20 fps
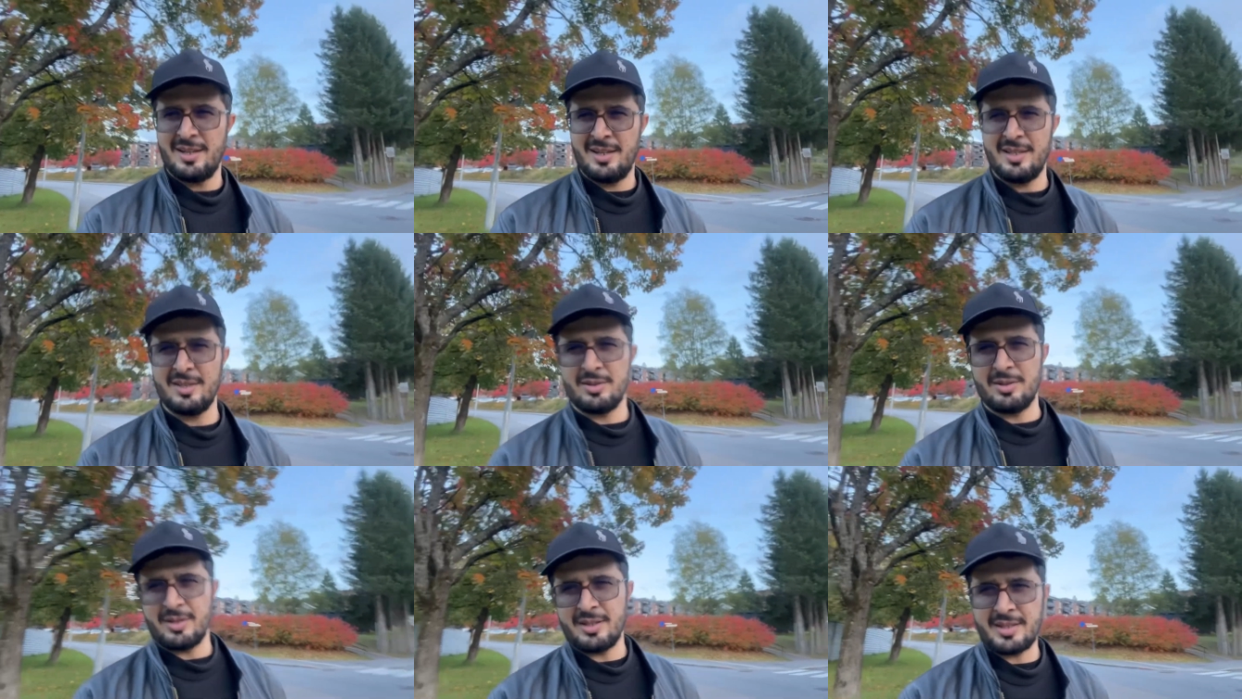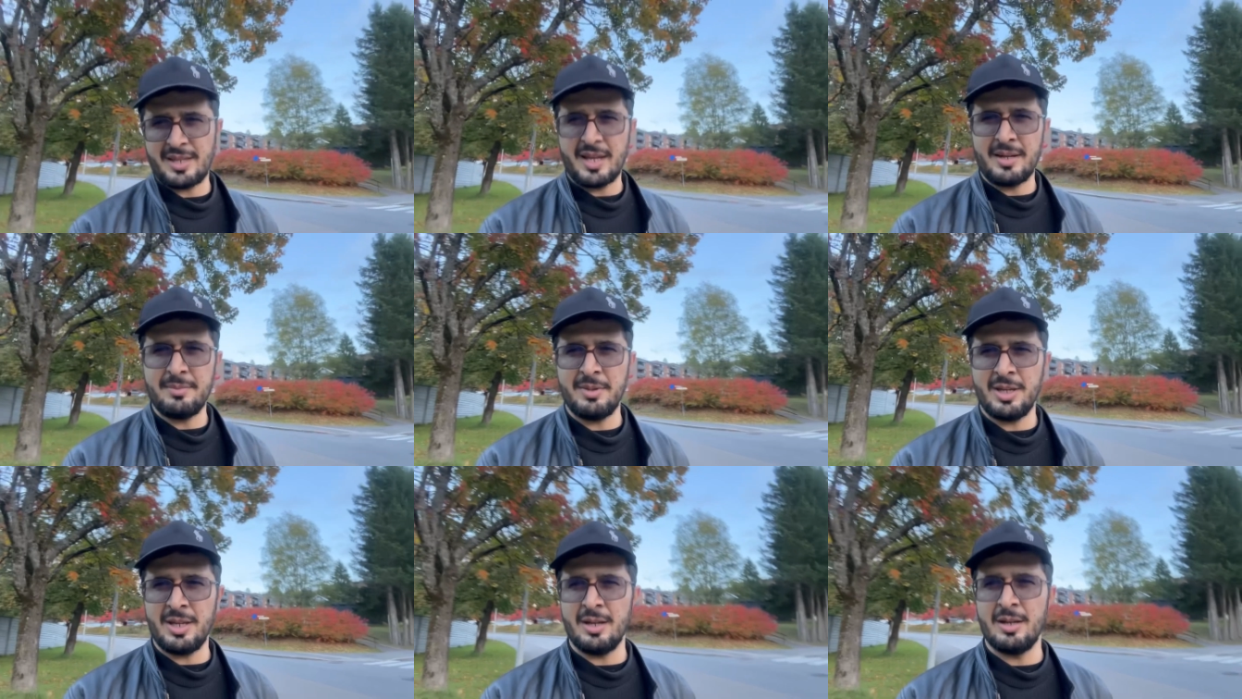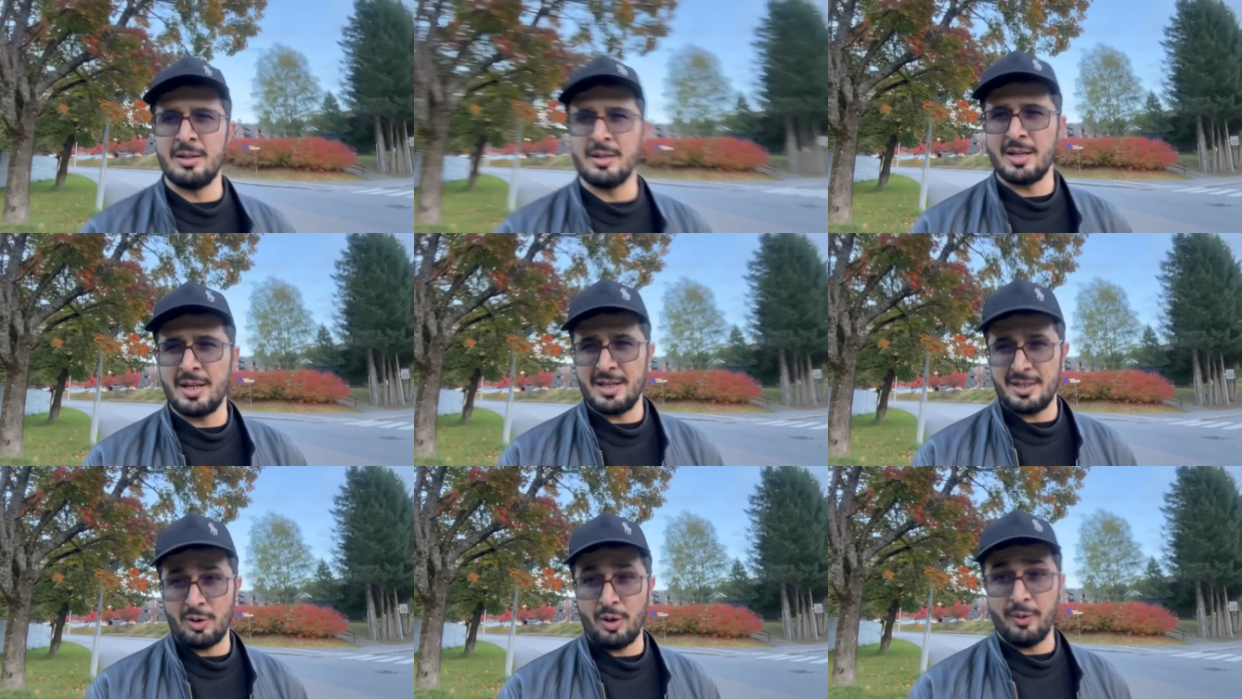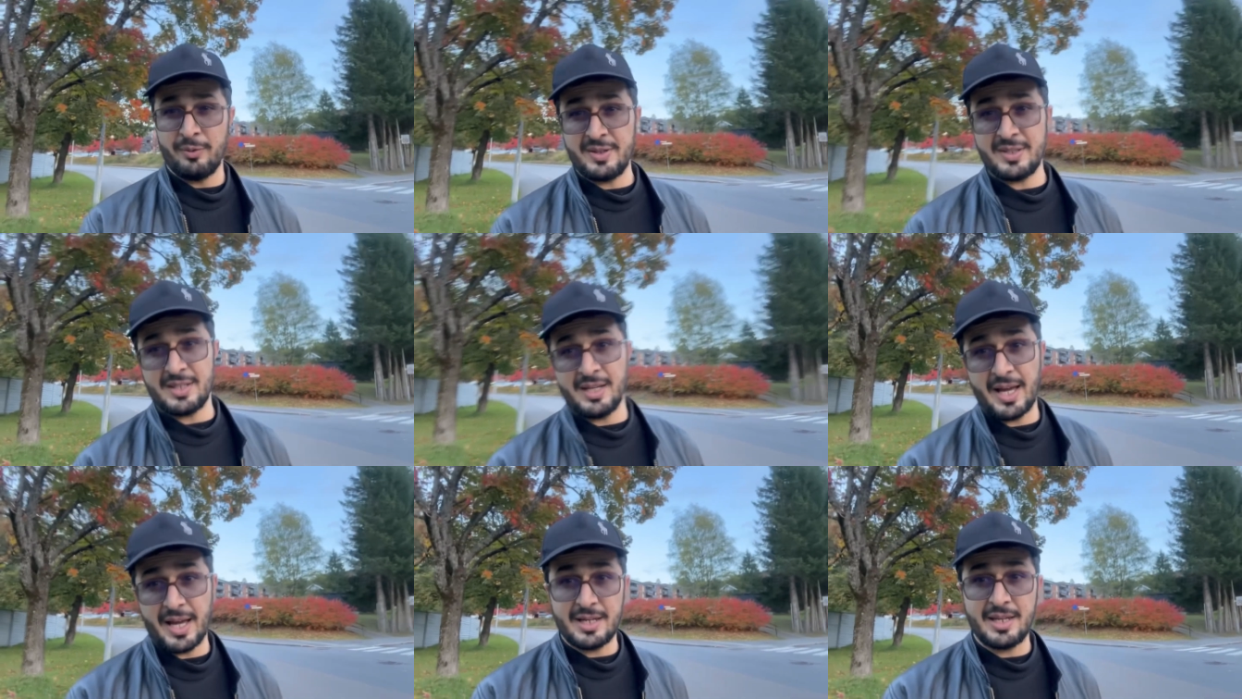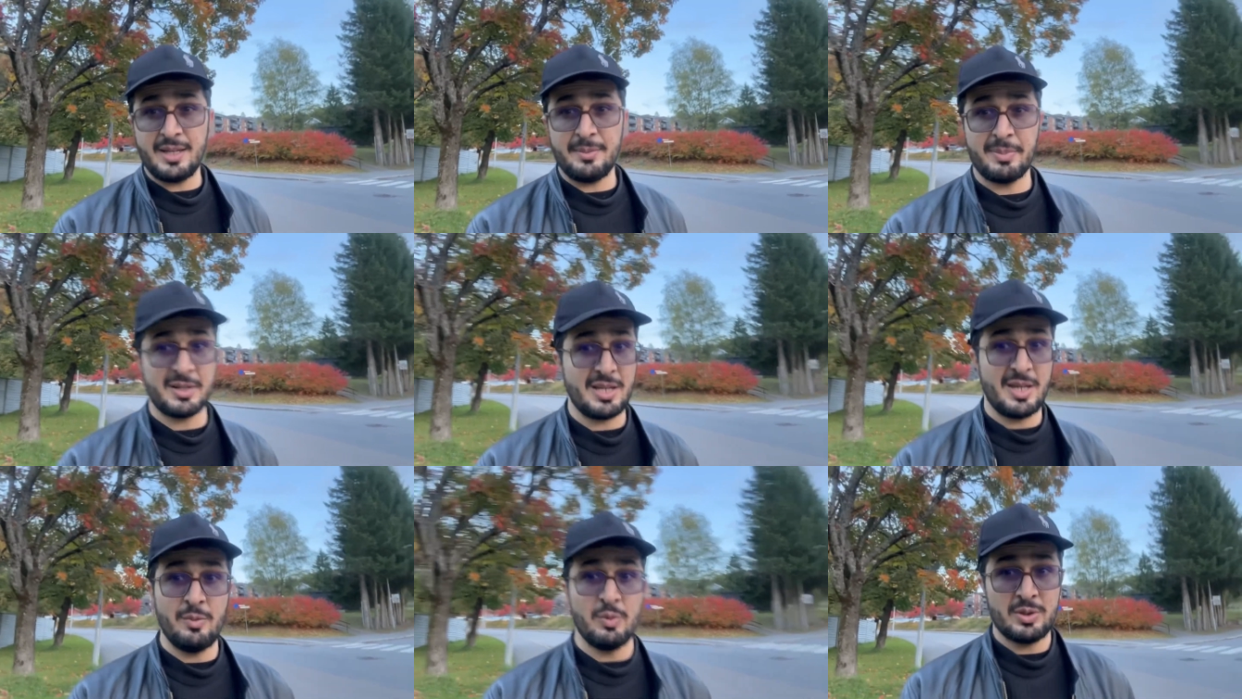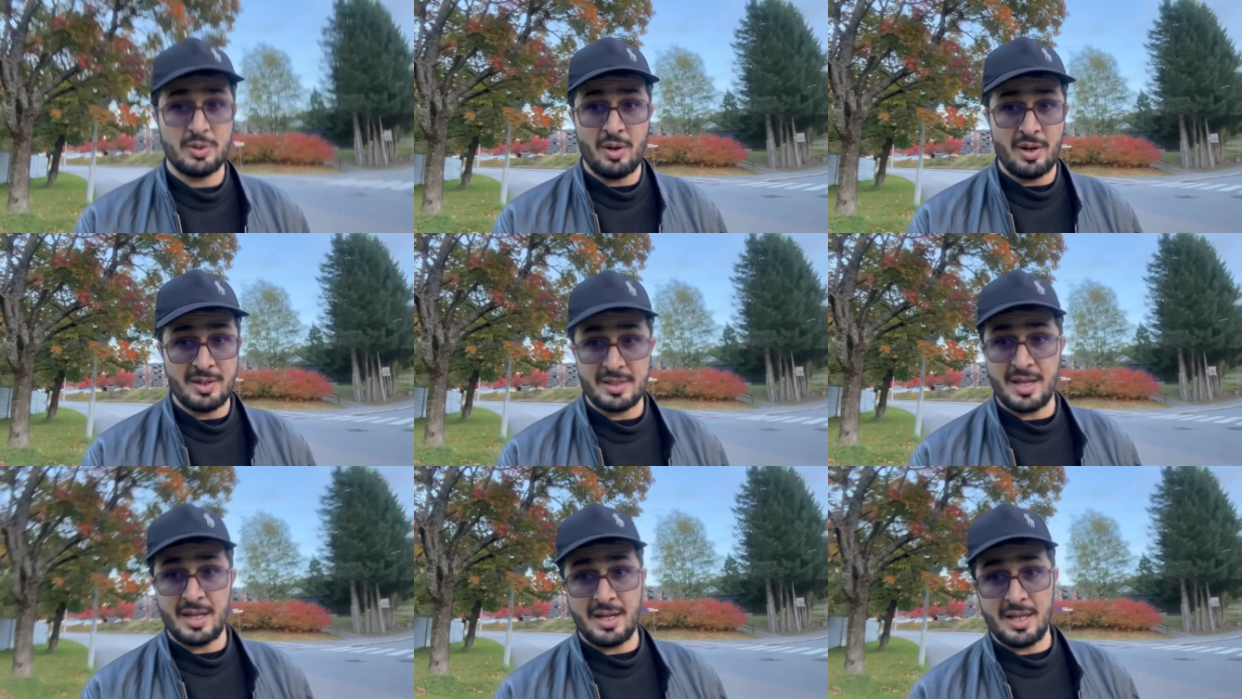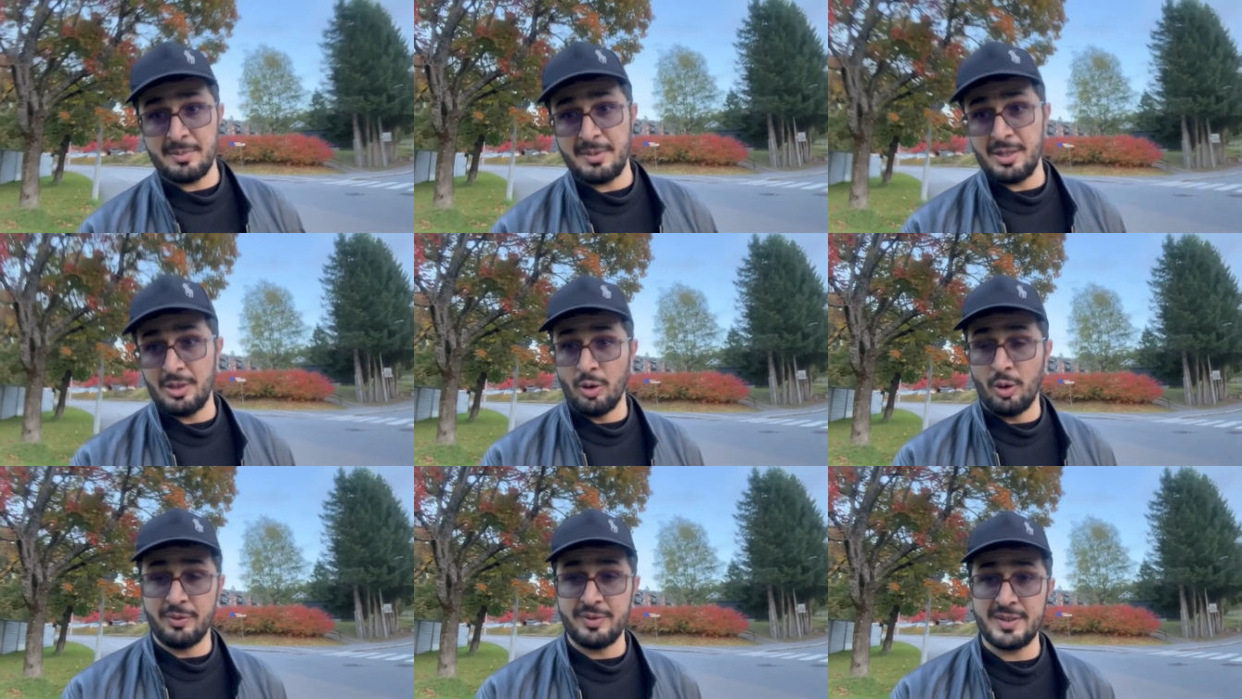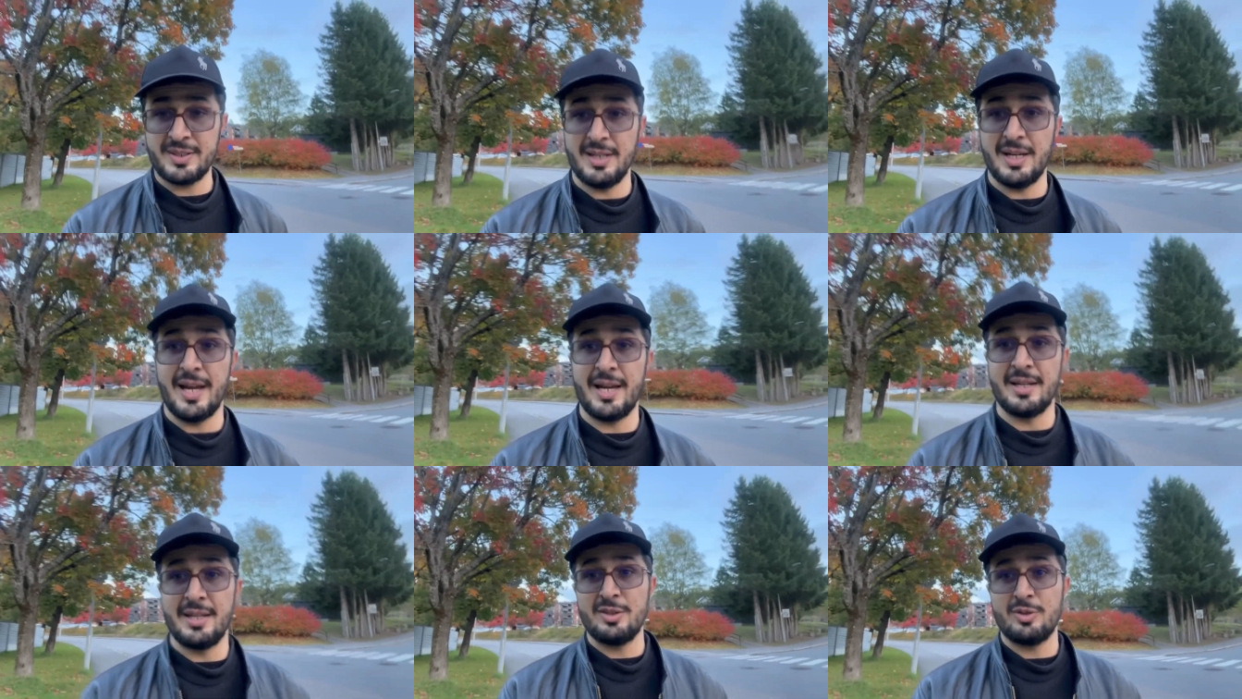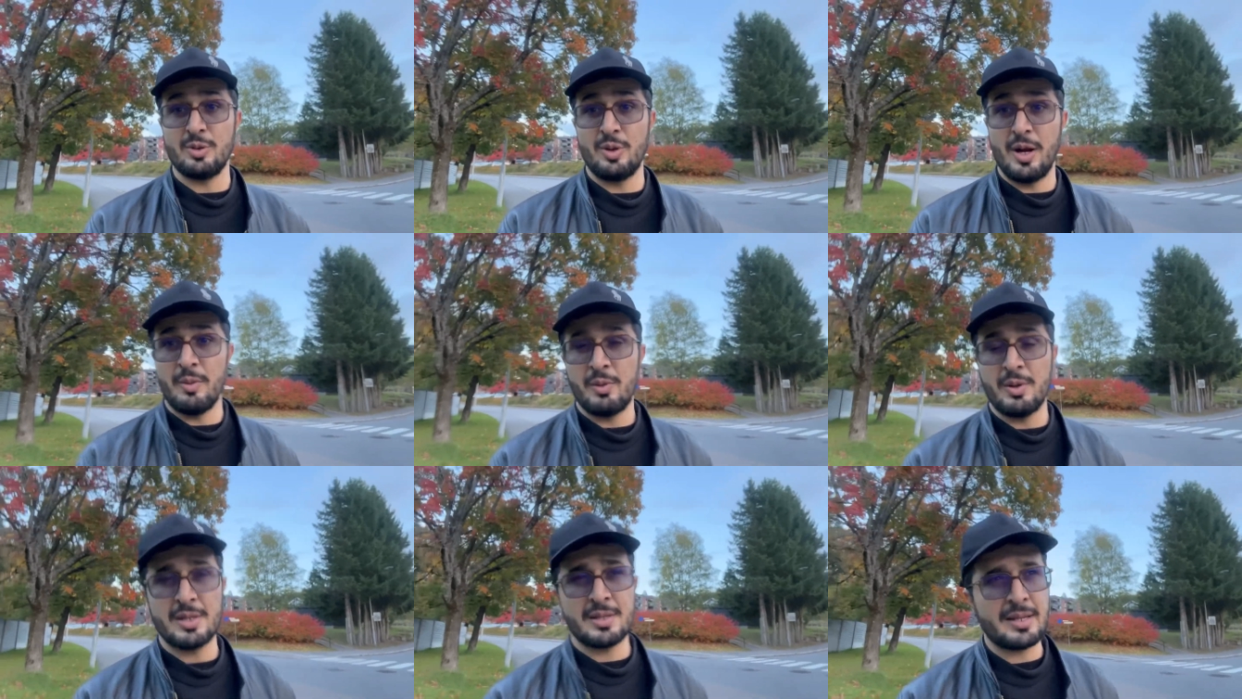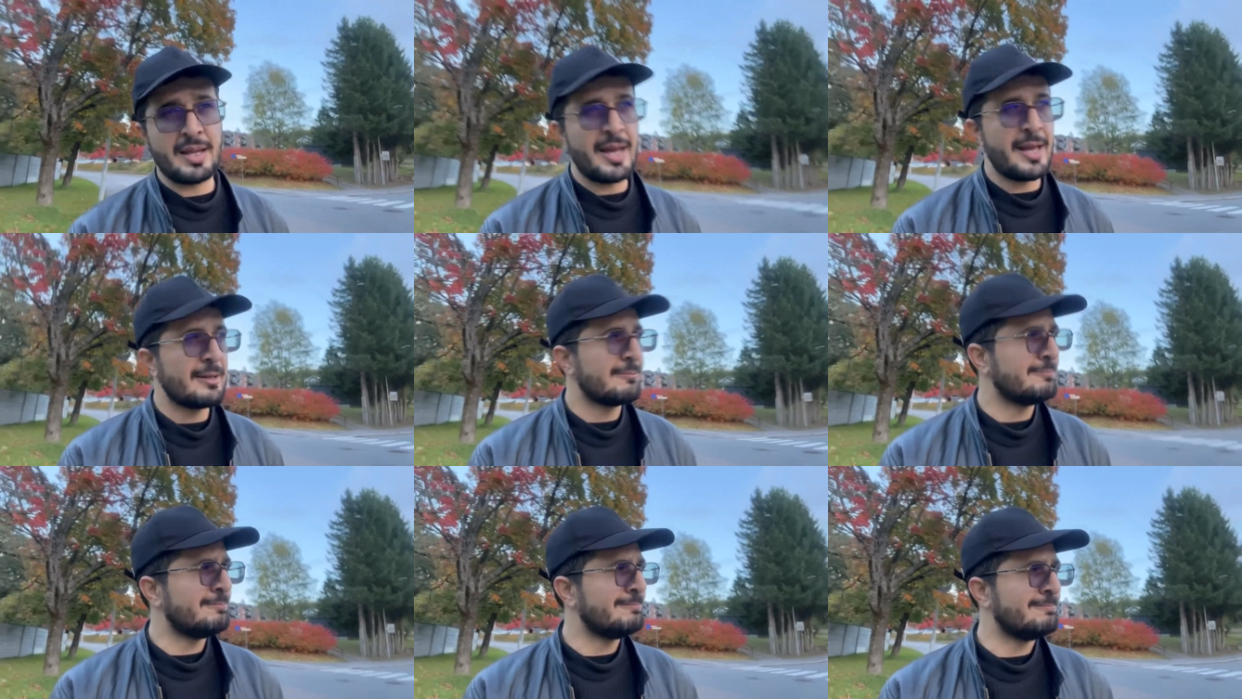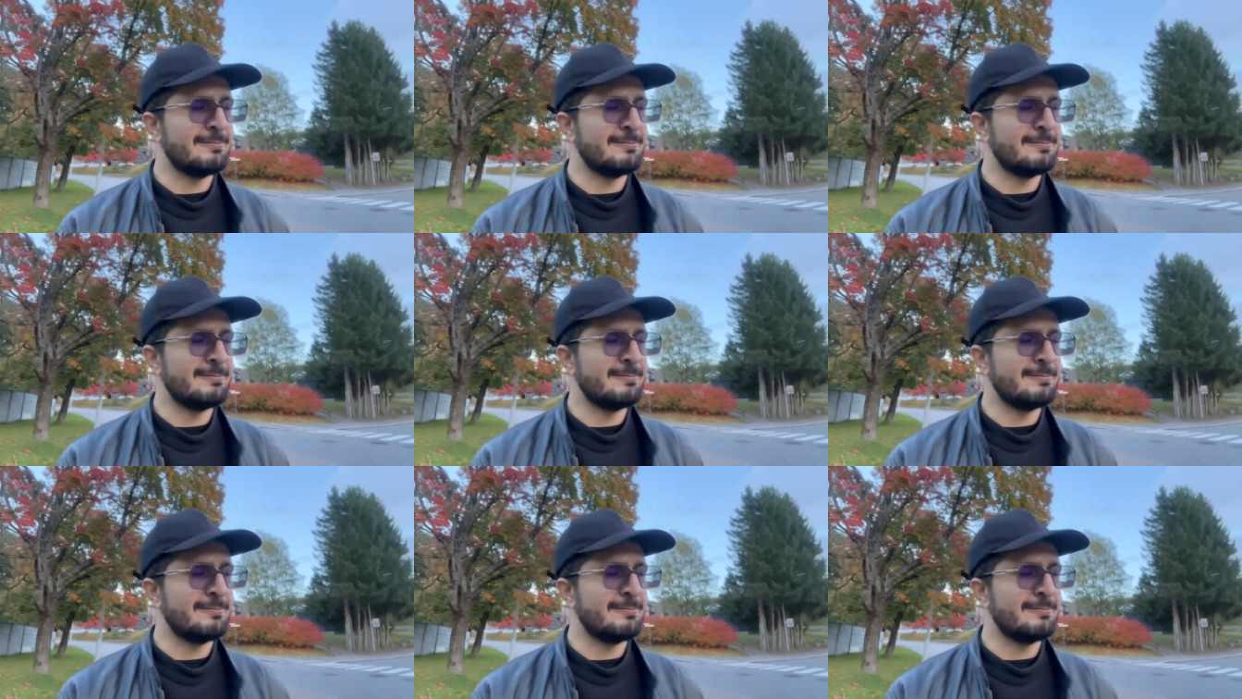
he's gonna send me uh, his official id but he was not sending me an official id so i was like